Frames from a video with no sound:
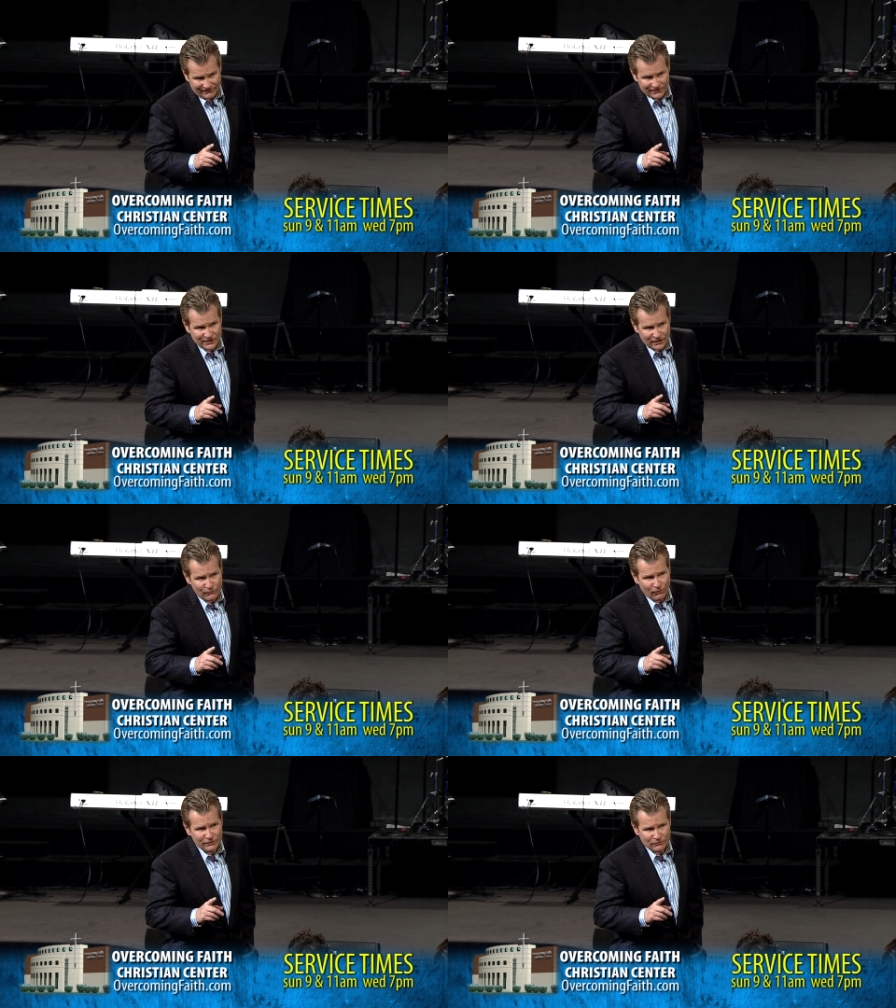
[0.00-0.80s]
See,
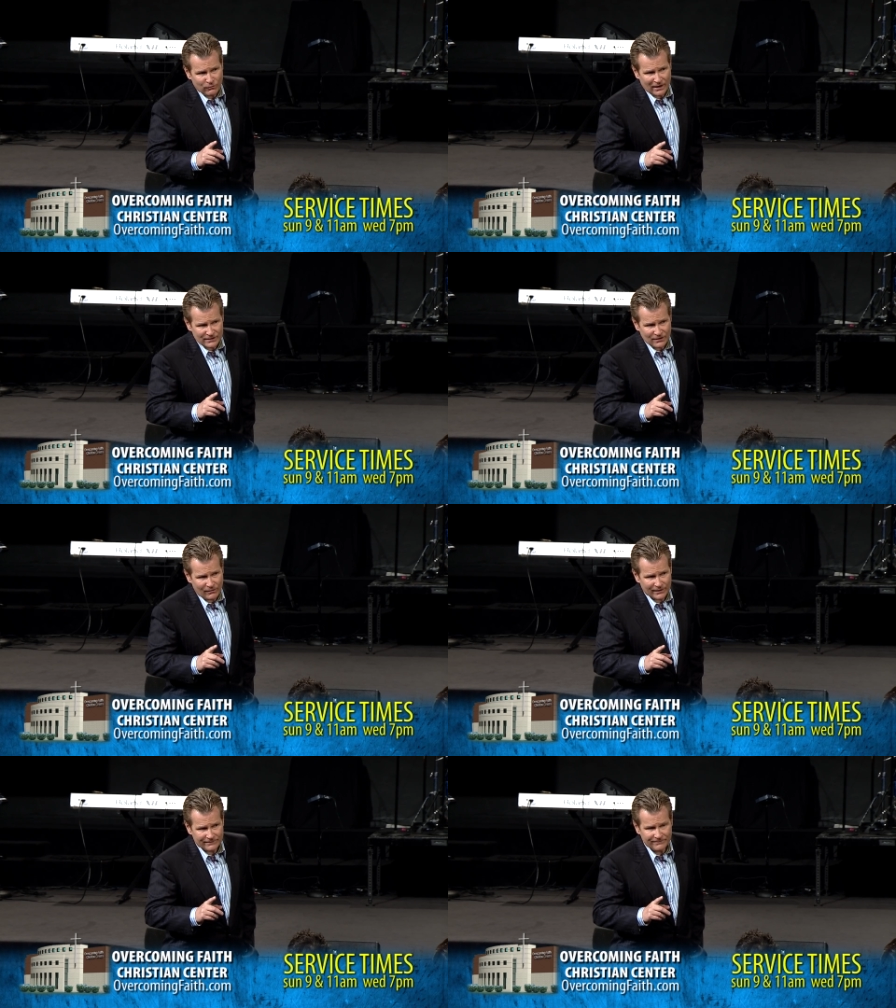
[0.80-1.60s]
you wondered where I was
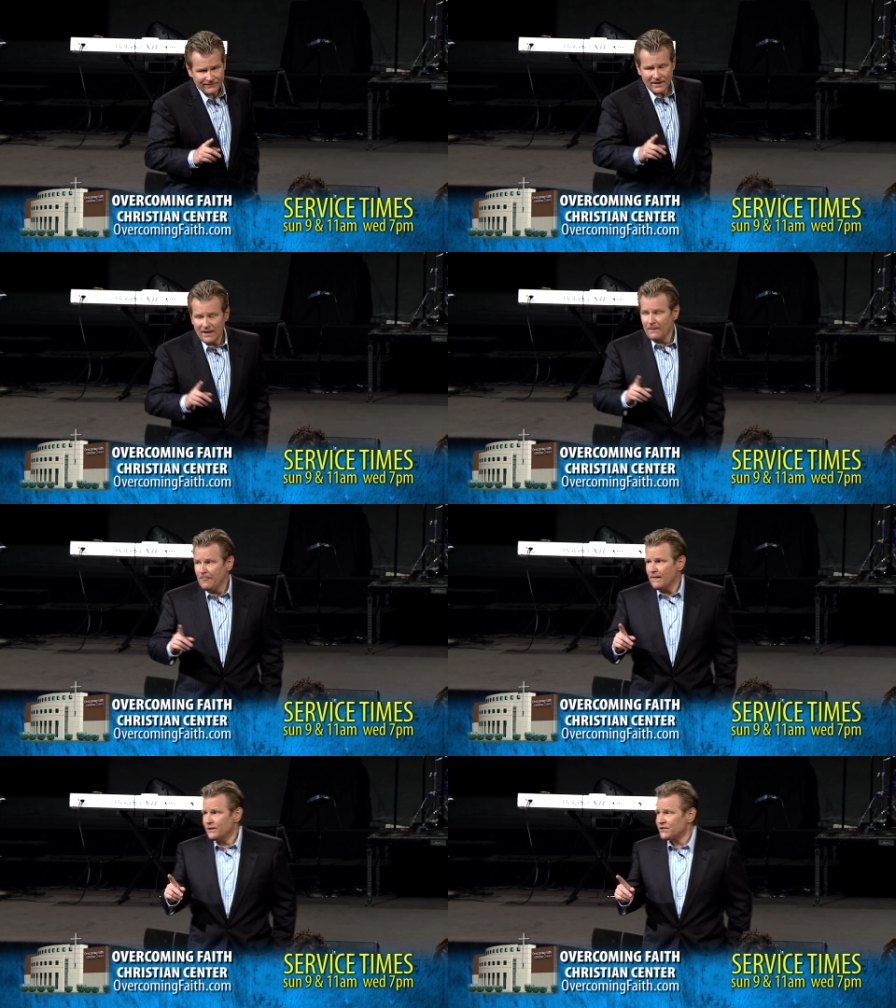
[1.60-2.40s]
going.
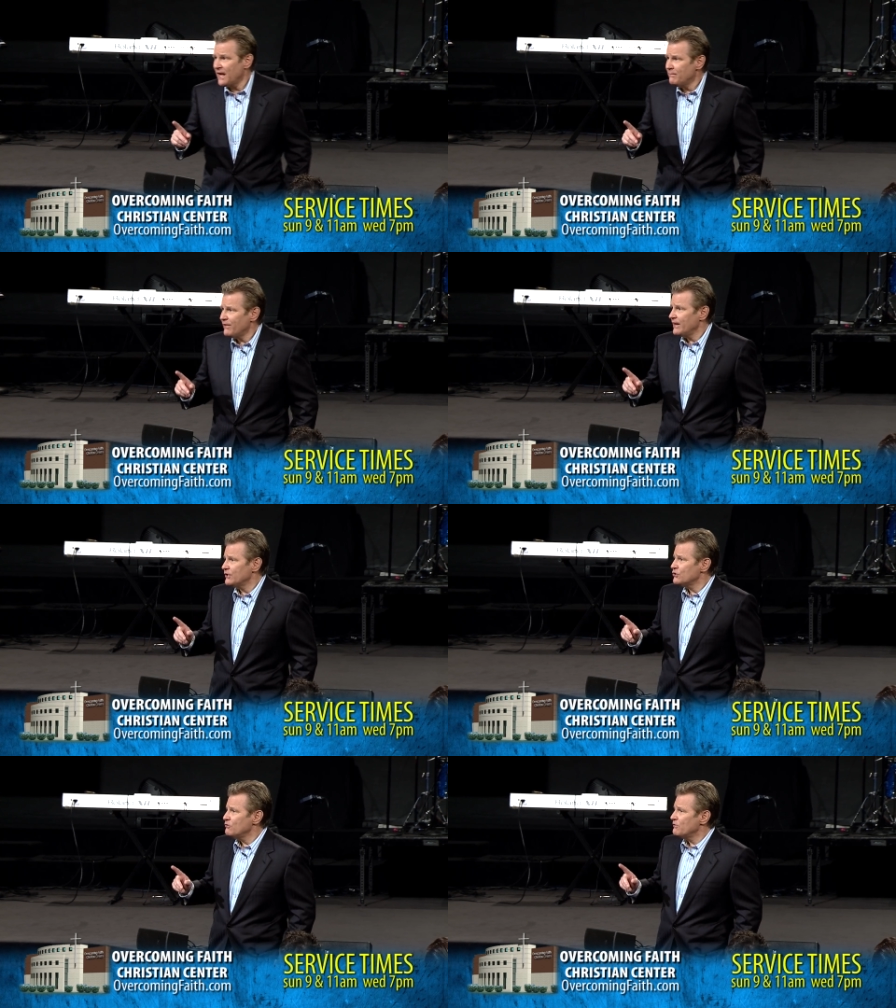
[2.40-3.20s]
The same thing
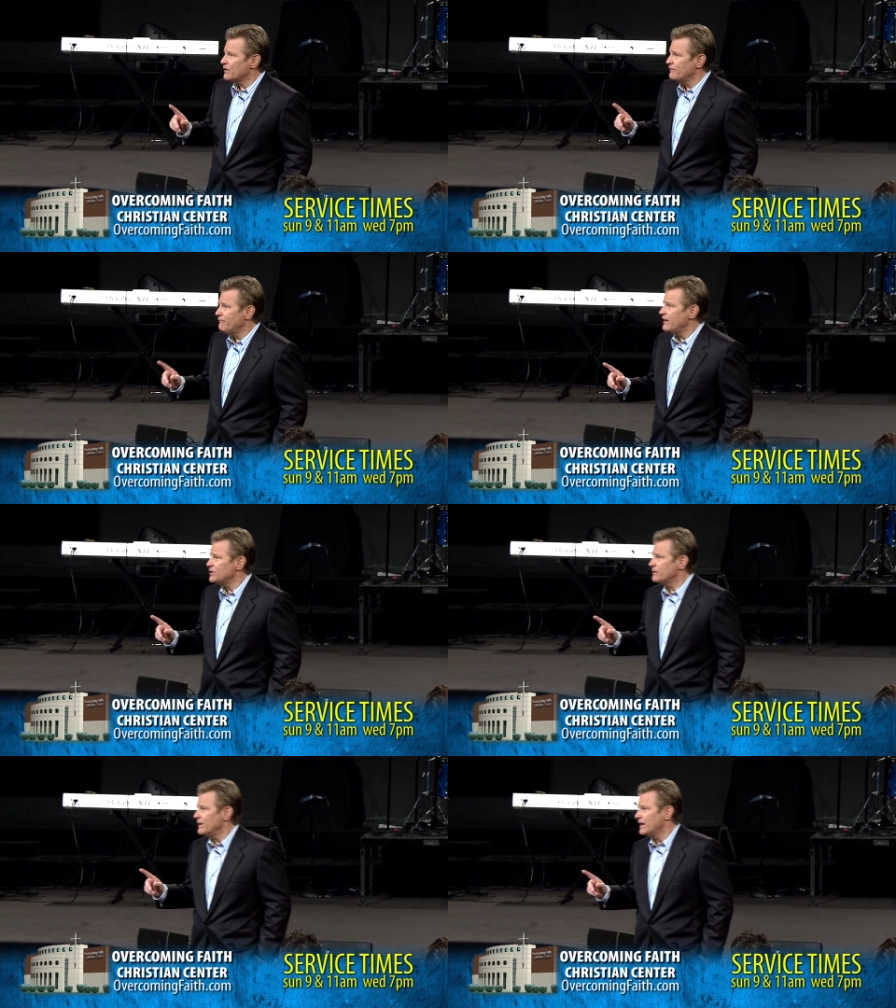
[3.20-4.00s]
is true with
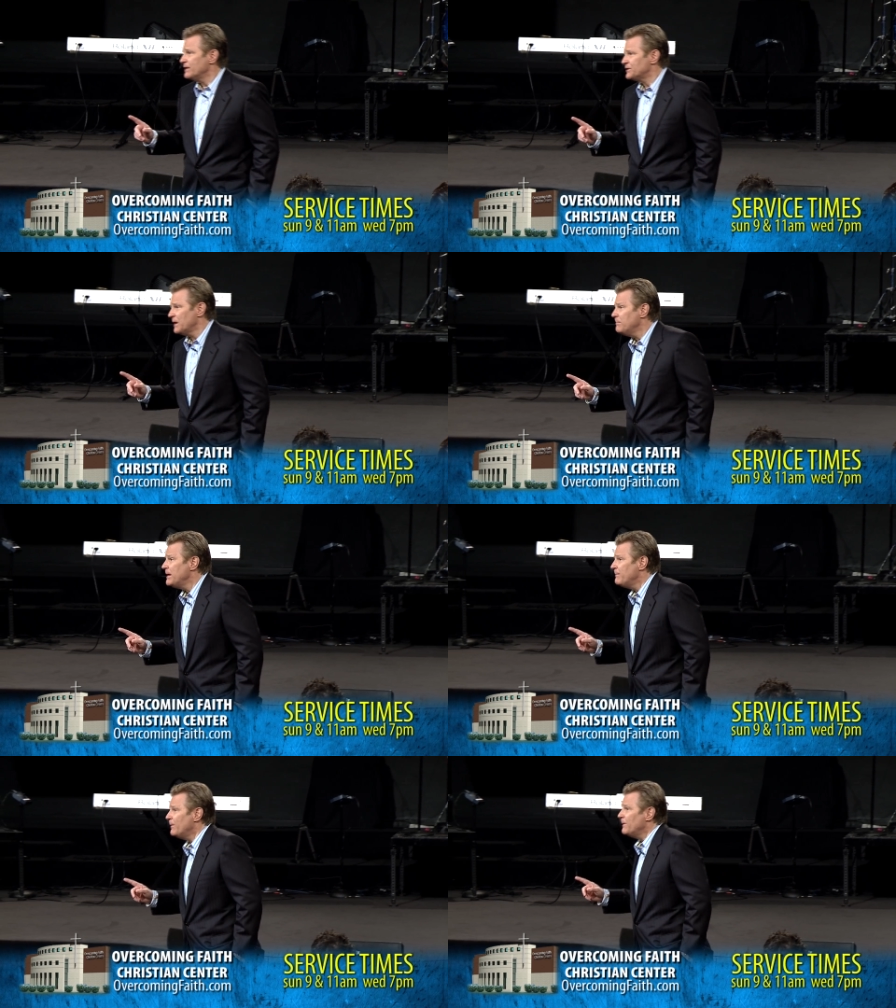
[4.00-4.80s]
confession because some
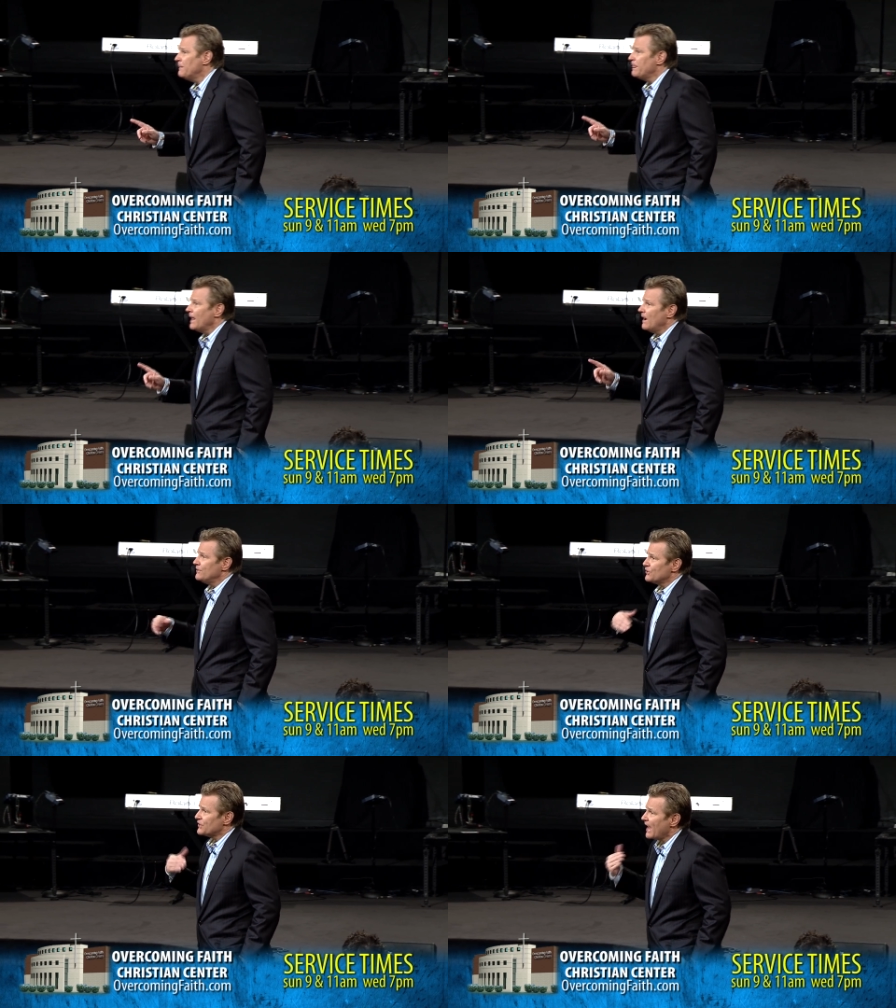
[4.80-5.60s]
people
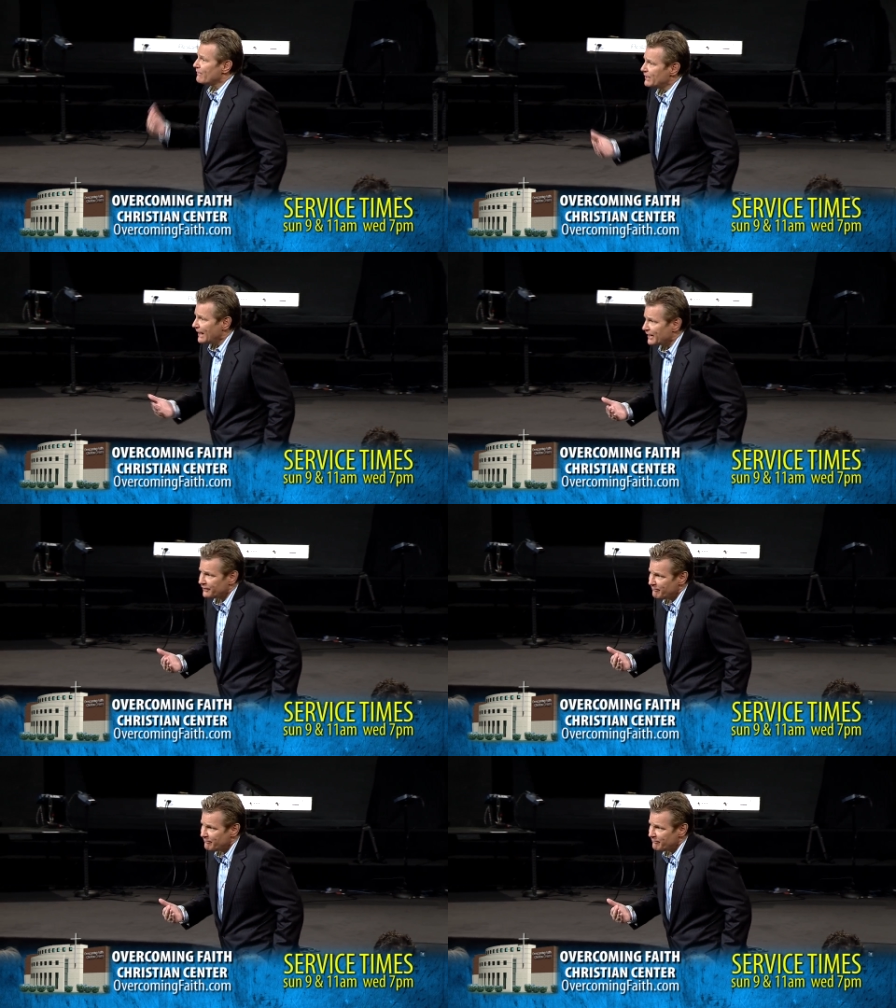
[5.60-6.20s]
just have a negative